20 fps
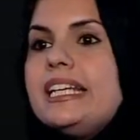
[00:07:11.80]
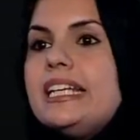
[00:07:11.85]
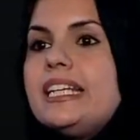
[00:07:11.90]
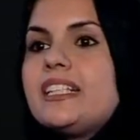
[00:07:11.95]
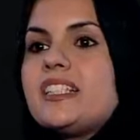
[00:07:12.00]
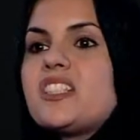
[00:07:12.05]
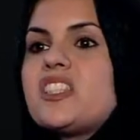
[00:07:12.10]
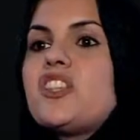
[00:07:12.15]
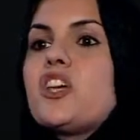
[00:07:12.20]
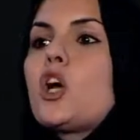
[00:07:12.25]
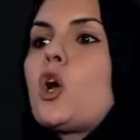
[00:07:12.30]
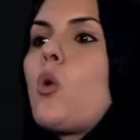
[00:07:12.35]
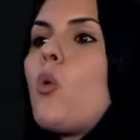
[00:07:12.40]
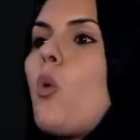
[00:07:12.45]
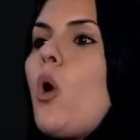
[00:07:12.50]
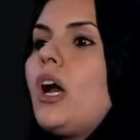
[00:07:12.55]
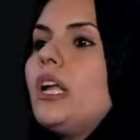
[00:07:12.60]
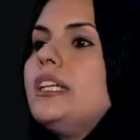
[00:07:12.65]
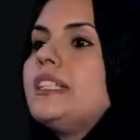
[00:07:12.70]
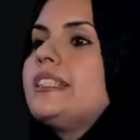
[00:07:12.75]
needs the
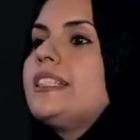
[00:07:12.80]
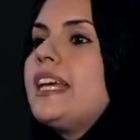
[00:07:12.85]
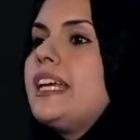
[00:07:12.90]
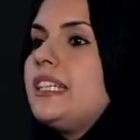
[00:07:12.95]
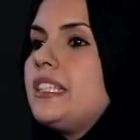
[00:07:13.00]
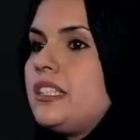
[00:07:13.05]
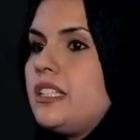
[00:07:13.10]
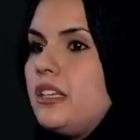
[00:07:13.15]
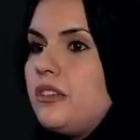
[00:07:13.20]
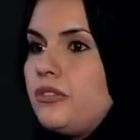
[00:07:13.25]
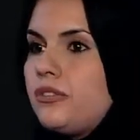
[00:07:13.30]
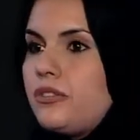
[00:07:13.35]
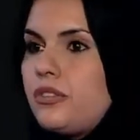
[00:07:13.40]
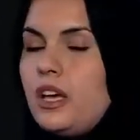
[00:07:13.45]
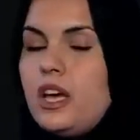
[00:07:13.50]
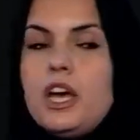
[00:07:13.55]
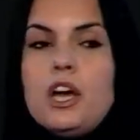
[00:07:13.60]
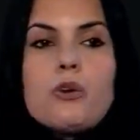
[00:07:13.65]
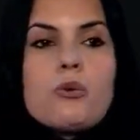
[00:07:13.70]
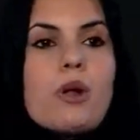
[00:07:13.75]

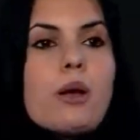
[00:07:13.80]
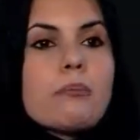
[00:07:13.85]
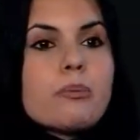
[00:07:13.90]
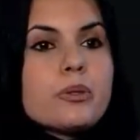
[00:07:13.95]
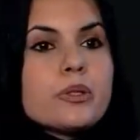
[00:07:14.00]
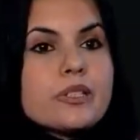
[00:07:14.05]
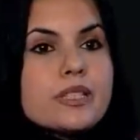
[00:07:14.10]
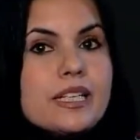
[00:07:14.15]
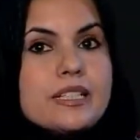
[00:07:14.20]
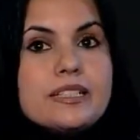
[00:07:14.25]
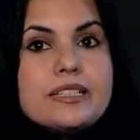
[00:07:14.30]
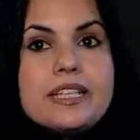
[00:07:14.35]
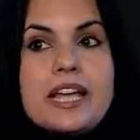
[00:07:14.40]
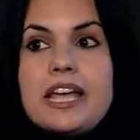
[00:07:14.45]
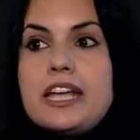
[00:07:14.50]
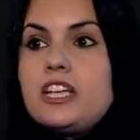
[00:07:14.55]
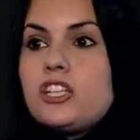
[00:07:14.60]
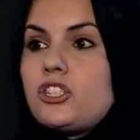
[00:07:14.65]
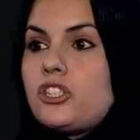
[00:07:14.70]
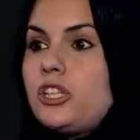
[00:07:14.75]
qualitative
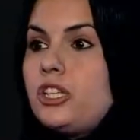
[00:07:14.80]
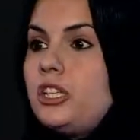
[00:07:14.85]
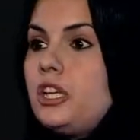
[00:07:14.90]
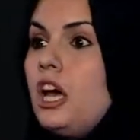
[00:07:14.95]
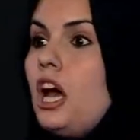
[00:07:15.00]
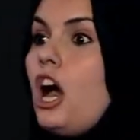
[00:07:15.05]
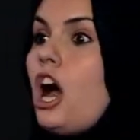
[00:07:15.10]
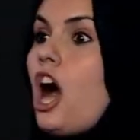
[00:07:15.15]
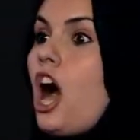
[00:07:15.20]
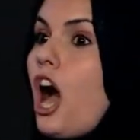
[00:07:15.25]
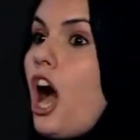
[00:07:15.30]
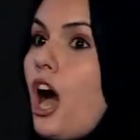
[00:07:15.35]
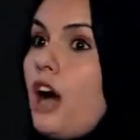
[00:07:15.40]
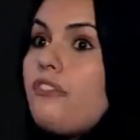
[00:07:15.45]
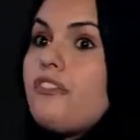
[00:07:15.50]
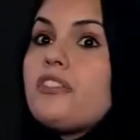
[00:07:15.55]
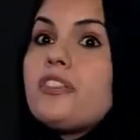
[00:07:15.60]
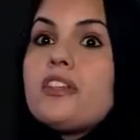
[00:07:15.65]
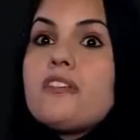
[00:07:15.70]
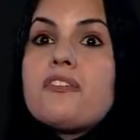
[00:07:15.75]
representation
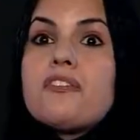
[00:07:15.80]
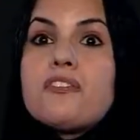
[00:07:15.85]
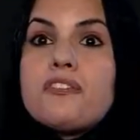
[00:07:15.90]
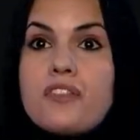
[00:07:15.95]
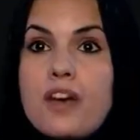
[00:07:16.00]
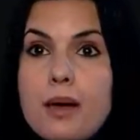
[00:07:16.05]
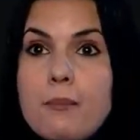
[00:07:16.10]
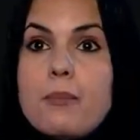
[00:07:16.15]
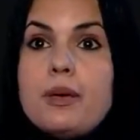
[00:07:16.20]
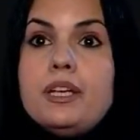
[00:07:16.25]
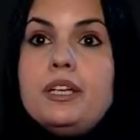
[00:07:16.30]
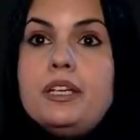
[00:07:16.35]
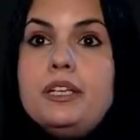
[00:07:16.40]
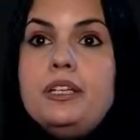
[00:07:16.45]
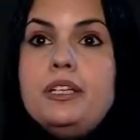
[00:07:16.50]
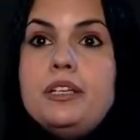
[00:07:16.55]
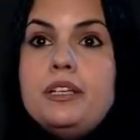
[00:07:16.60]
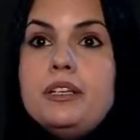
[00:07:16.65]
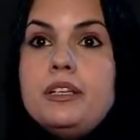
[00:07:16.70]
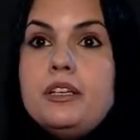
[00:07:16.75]
of the
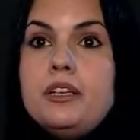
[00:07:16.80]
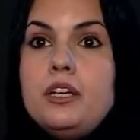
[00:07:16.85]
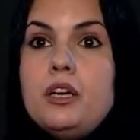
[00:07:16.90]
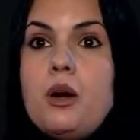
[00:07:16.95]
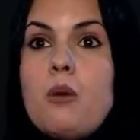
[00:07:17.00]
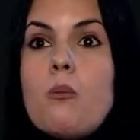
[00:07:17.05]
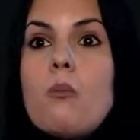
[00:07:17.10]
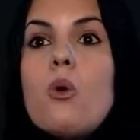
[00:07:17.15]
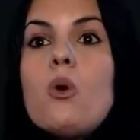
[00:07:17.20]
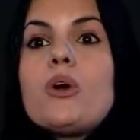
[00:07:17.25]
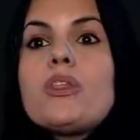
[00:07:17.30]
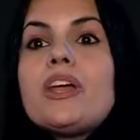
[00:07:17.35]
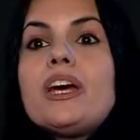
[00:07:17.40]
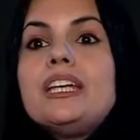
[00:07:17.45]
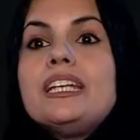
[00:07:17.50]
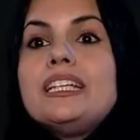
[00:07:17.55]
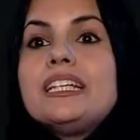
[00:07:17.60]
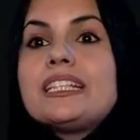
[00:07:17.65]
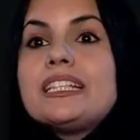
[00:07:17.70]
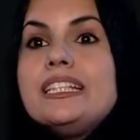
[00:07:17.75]
feminine more
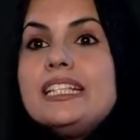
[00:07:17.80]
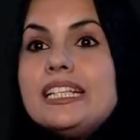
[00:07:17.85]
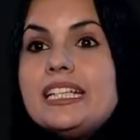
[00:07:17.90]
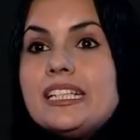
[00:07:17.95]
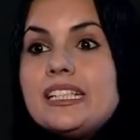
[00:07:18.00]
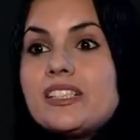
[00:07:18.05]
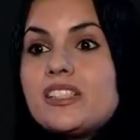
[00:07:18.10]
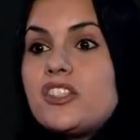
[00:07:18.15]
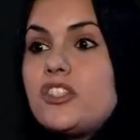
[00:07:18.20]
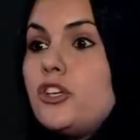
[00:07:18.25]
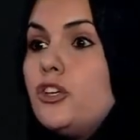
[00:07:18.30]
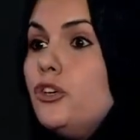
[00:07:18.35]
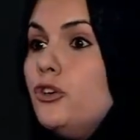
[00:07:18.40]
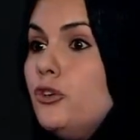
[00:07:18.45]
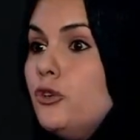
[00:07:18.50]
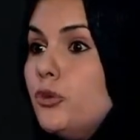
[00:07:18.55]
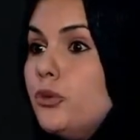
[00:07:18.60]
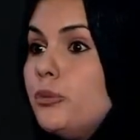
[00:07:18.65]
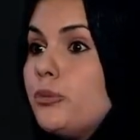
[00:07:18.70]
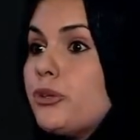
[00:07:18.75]
than it needs the
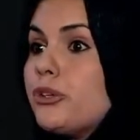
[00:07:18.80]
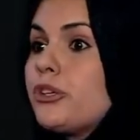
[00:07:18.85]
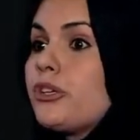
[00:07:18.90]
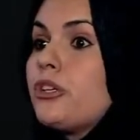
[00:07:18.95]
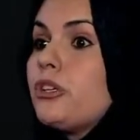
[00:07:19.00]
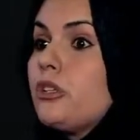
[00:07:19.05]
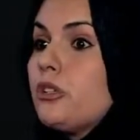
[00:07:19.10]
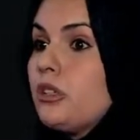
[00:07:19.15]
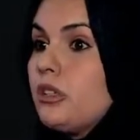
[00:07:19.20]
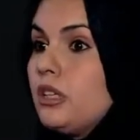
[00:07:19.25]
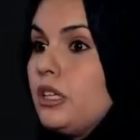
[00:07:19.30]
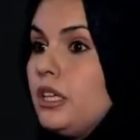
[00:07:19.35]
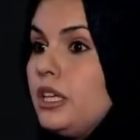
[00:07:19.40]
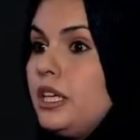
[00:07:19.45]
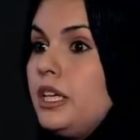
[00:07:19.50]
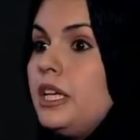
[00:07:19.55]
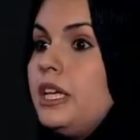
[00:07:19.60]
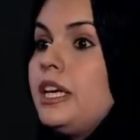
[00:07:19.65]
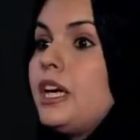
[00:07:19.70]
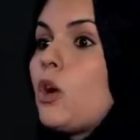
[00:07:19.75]
numerical,
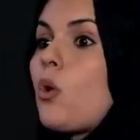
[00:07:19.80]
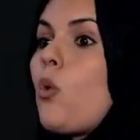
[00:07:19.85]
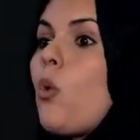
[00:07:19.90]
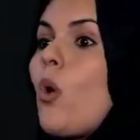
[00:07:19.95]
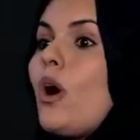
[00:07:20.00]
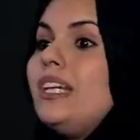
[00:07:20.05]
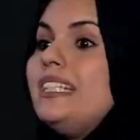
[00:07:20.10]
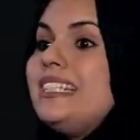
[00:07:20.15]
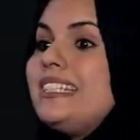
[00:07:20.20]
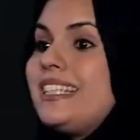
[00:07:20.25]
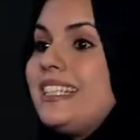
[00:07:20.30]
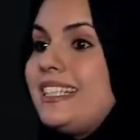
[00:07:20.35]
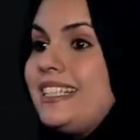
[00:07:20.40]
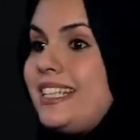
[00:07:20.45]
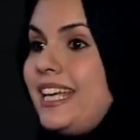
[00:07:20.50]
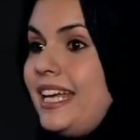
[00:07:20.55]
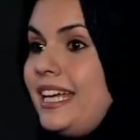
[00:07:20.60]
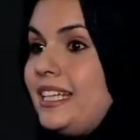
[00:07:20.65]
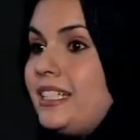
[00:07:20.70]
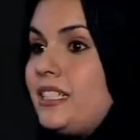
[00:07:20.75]

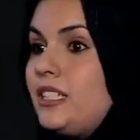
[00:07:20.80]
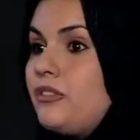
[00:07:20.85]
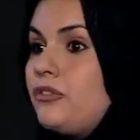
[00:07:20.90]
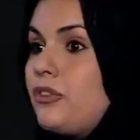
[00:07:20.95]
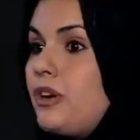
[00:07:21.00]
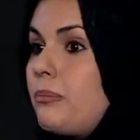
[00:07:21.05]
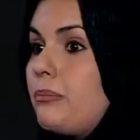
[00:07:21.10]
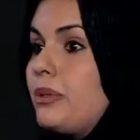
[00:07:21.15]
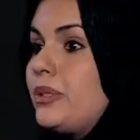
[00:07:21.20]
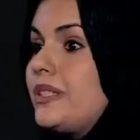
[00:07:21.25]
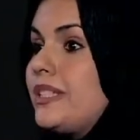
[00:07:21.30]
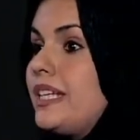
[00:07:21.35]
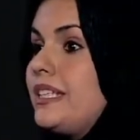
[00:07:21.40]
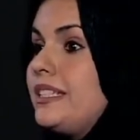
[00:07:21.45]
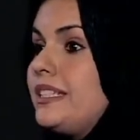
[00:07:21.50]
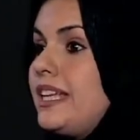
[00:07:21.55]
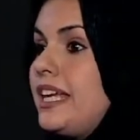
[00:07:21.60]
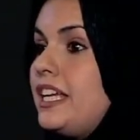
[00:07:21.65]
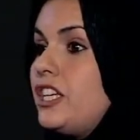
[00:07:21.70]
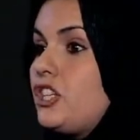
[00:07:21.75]
quantitative
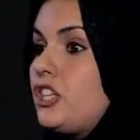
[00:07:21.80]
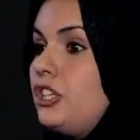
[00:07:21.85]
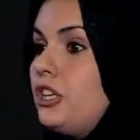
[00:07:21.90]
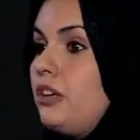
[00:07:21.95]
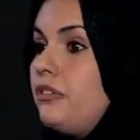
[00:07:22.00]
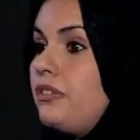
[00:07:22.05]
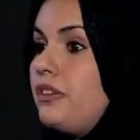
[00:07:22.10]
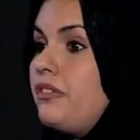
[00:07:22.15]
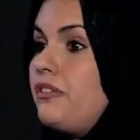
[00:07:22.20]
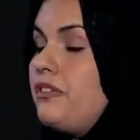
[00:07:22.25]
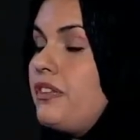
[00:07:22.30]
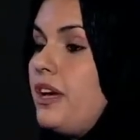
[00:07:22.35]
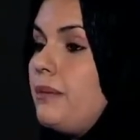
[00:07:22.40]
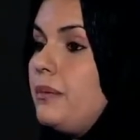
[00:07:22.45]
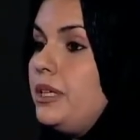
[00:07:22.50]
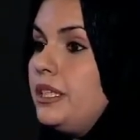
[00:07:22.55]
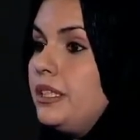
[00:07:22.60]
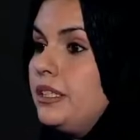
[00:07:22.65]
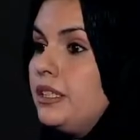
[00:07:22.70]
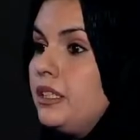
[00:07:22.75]
representation of the
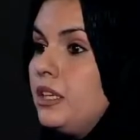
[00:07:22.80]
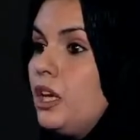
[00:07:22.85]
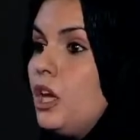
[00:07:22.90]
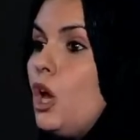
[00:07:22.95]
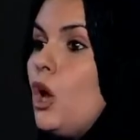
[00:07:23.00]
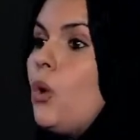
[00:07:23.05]
feminine.